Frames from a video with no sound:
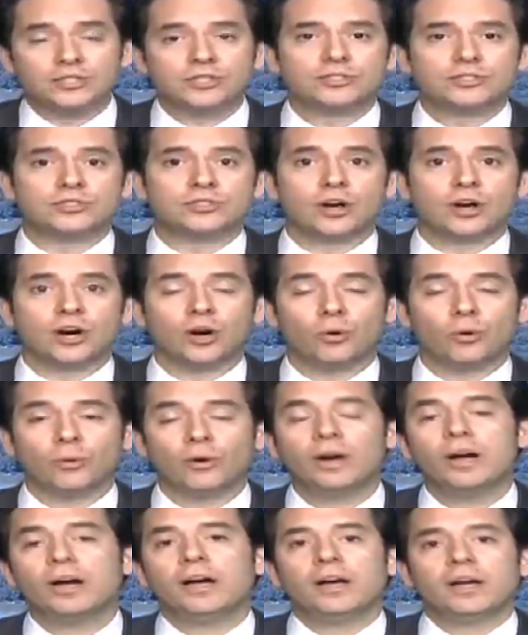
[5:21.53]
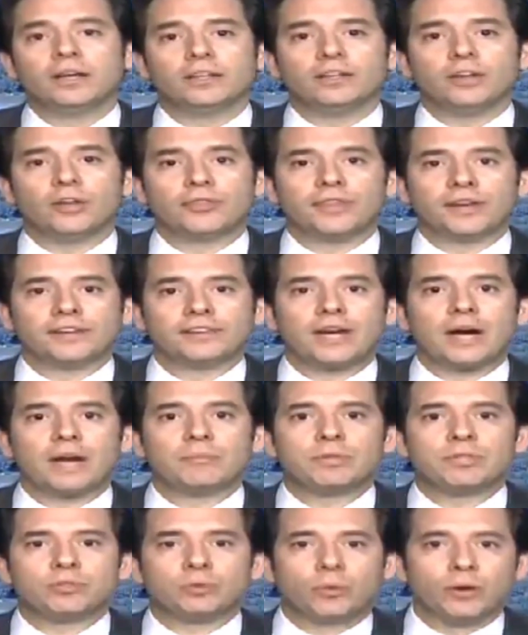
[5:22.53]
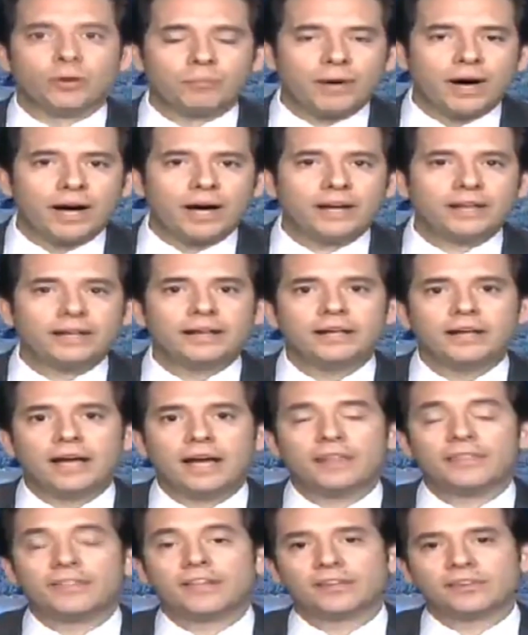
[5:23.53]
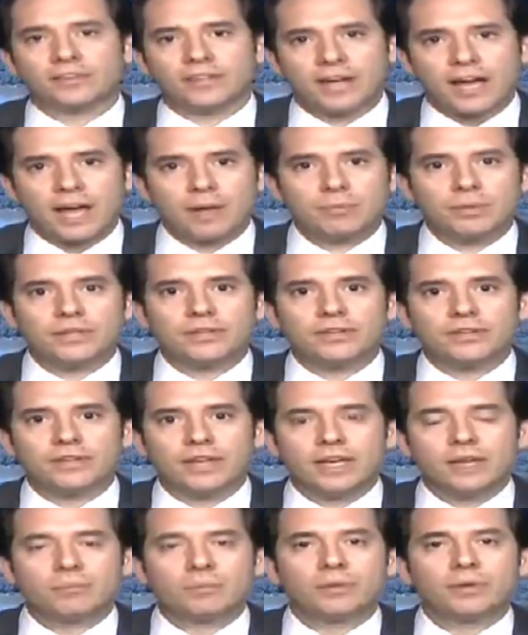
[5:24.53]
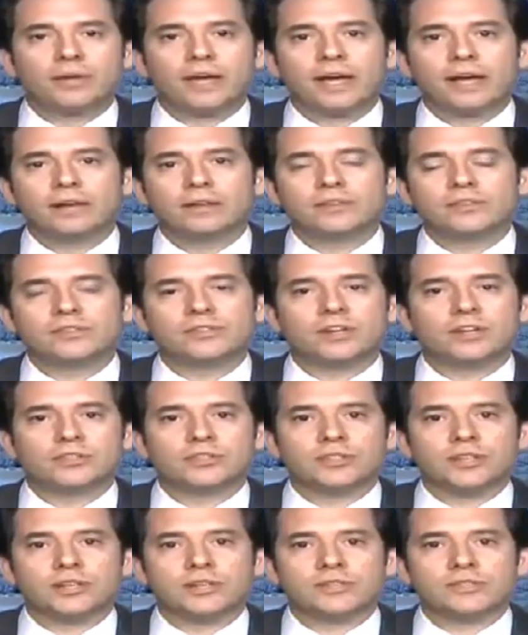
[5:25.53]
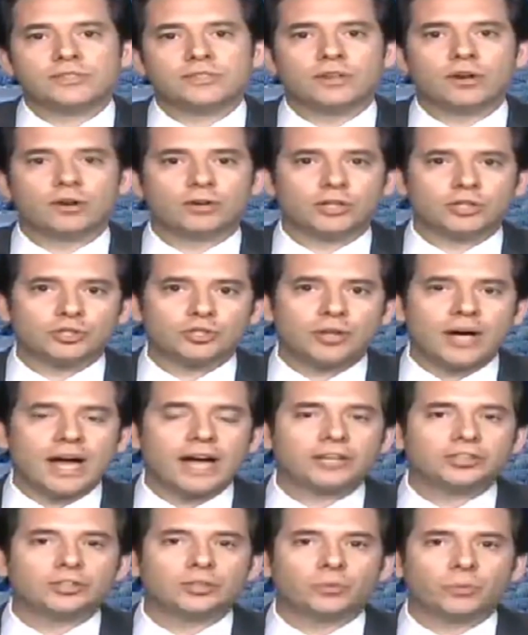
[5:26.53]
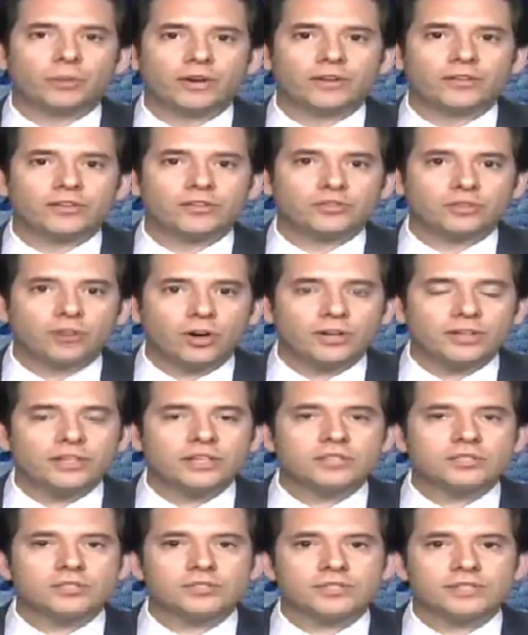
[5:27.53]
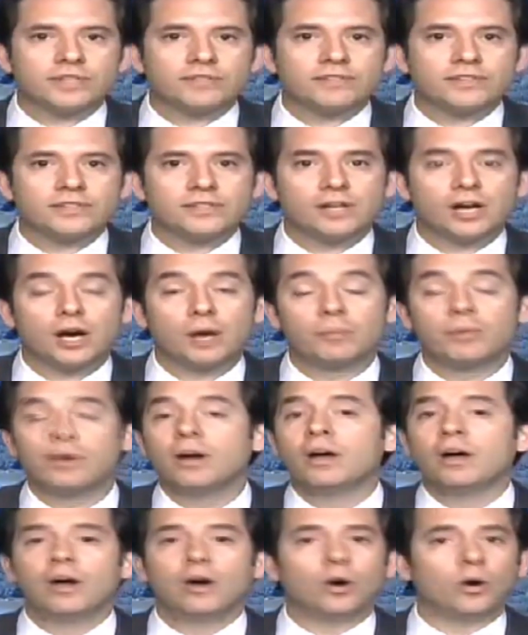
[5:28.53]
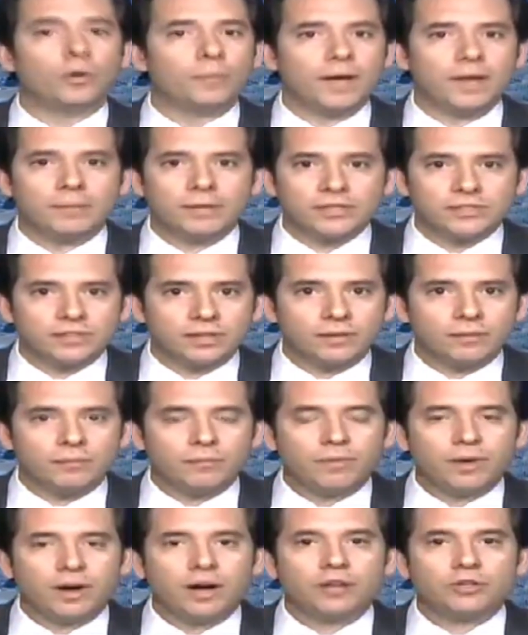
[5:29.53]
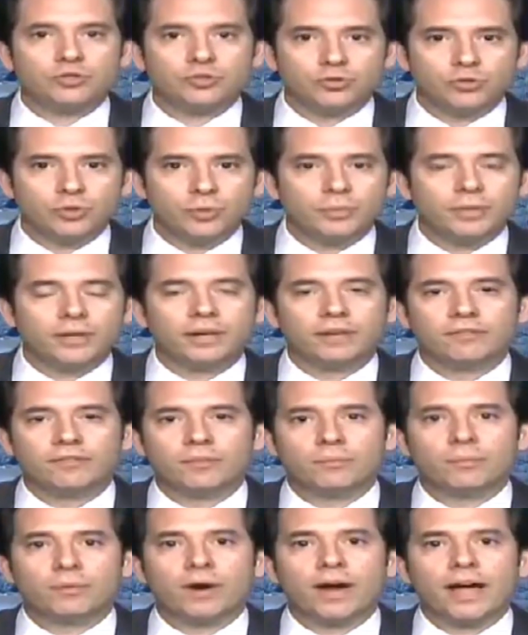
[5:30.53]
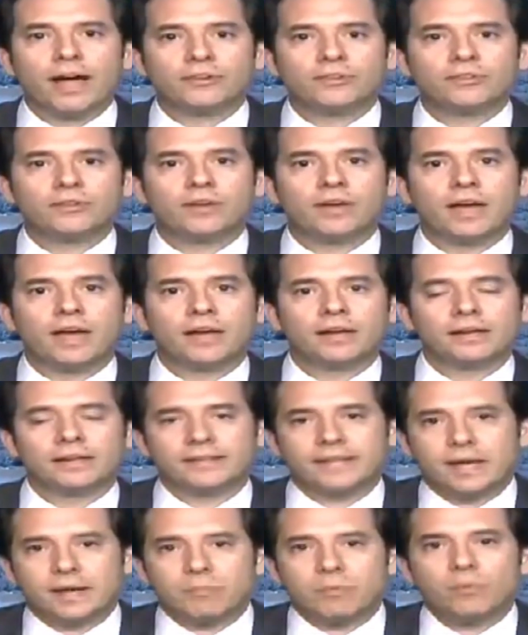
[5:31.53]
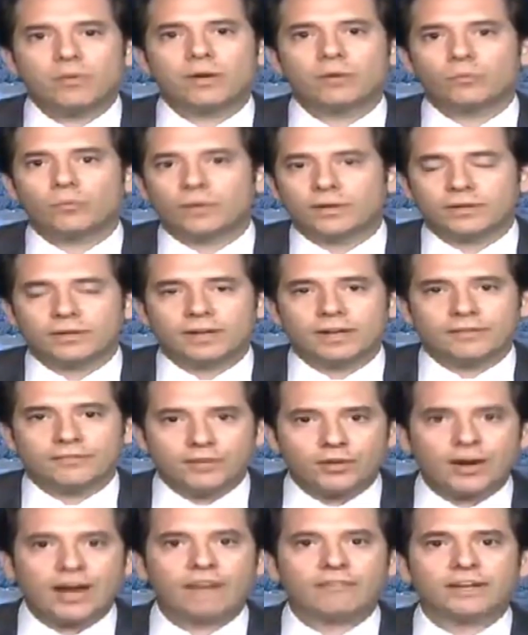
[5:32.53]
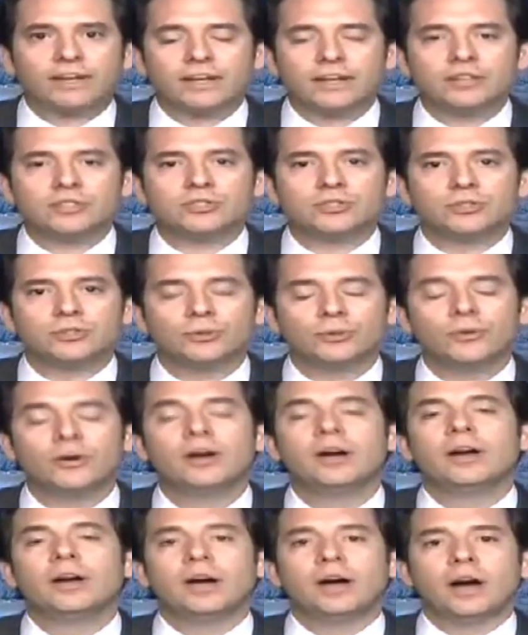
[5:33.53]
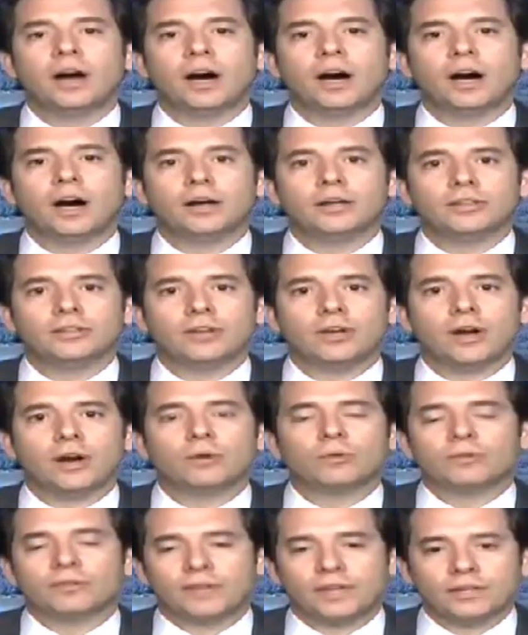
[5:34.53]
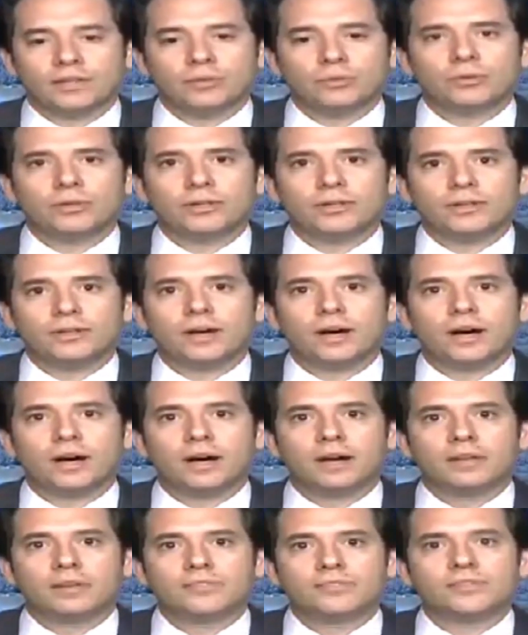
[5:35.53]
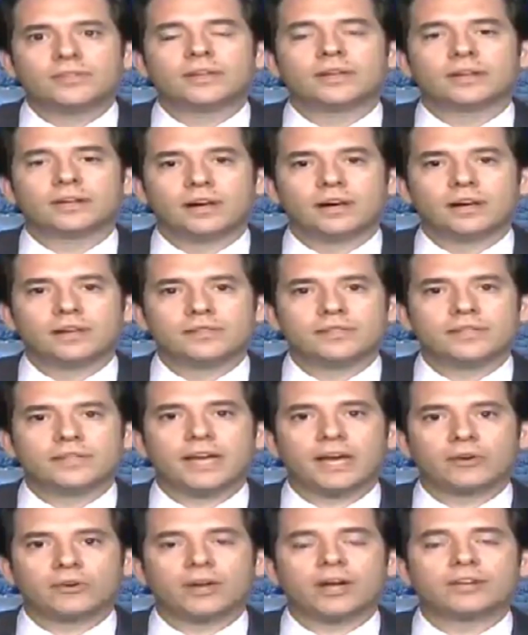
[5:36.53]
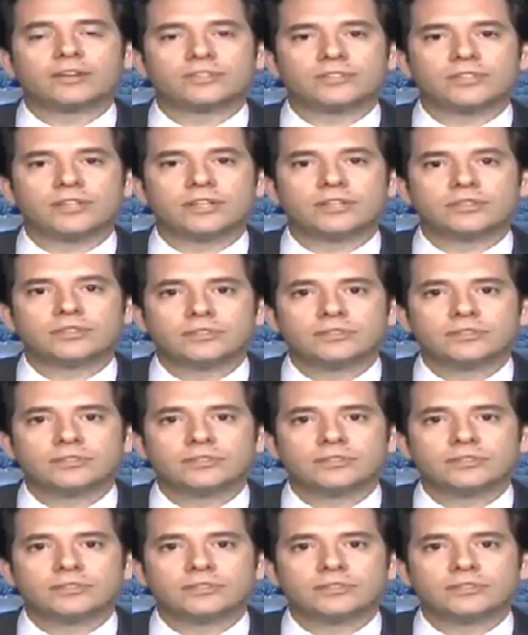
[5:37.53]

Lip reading: So, things happen to our body and things can happen to the implant, such as, contracture where the scar tissue stands up, or maybe some drooping of the breast. And at that point, if you're having an issue, then you would seek out a consultation.